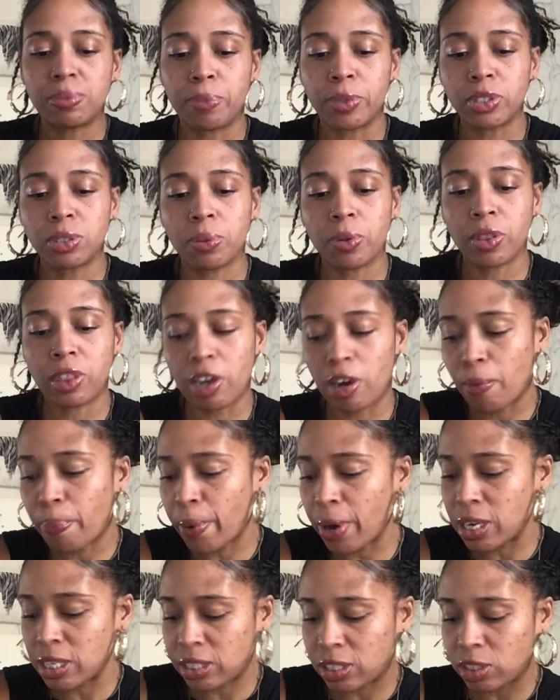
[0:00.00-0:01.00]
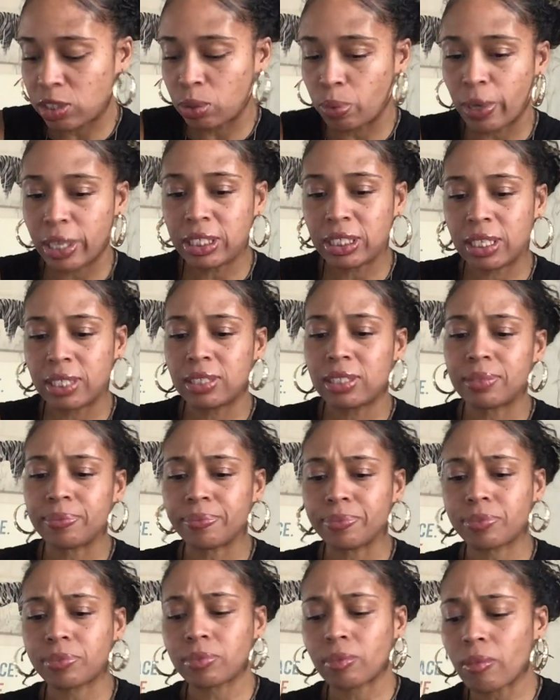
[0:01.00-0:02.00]
multiple third-party situations
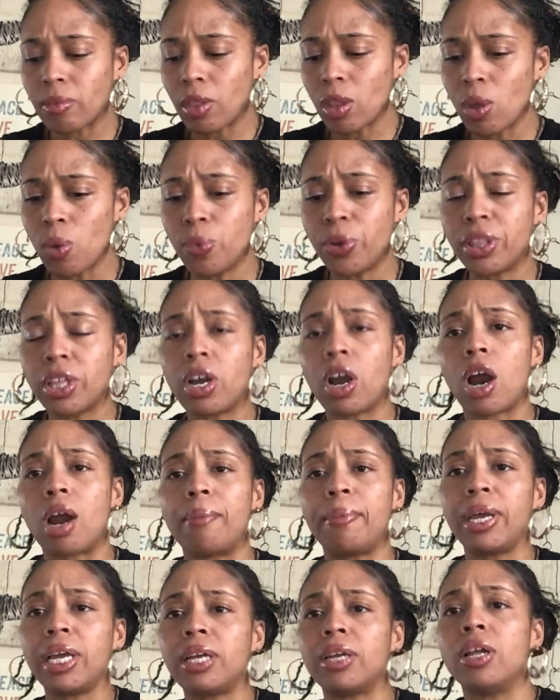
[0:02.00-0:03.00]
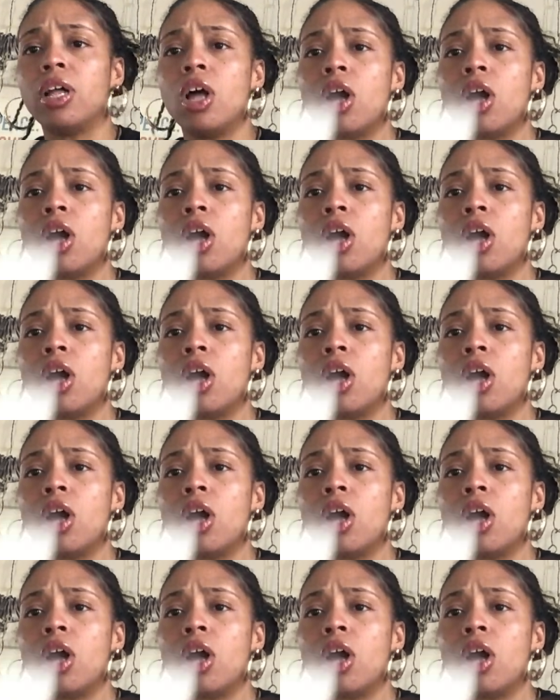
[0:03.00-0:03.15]
with the karmic.